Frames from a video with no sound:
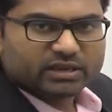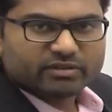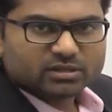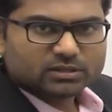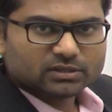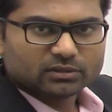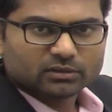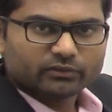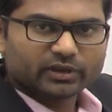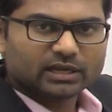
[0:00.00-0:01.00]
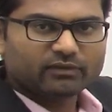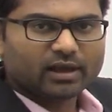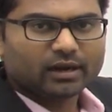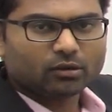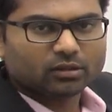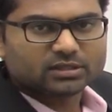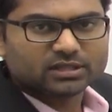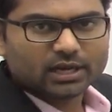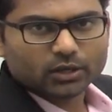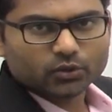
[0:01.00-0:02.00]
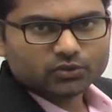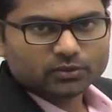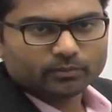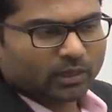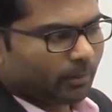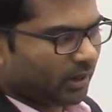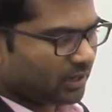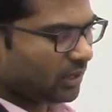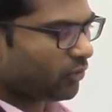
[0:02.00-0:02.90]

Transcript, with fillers: equations, we can evaluate all these three unknowns. But in the